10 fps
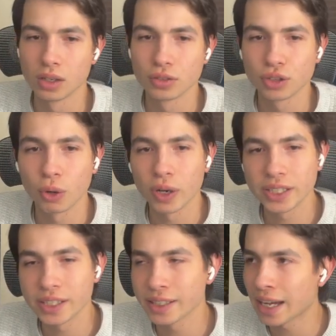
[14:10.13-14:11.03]
So it
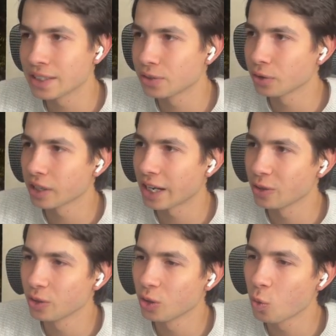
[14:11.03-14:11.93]
didn't answer. I
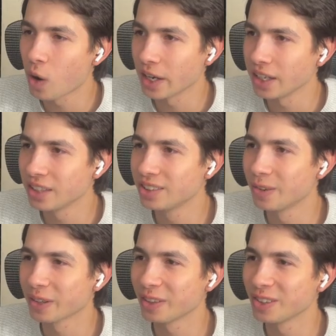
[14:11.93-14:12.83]
don't know why. So
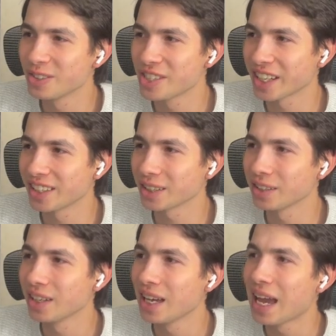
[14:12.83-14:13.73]
we're going to check that.
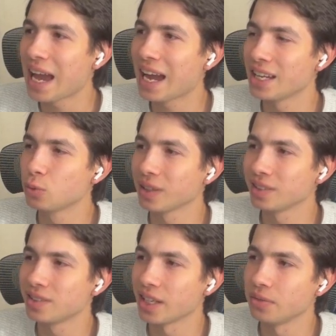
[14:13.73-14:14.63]
It
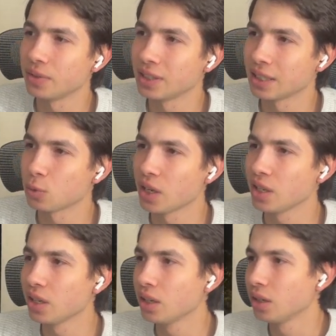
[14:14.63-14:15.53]
wasn't safe. That's why.
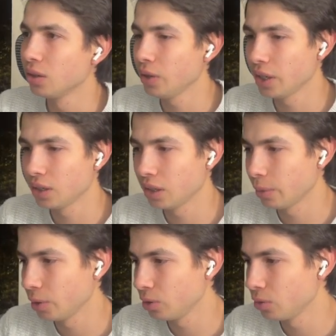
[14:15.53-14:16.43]
Okay,
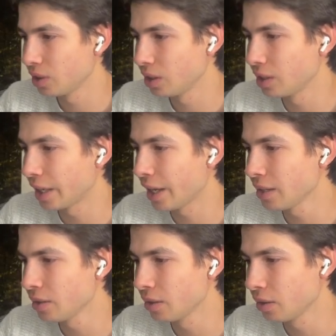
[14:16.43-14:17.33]
I'm going to send it again.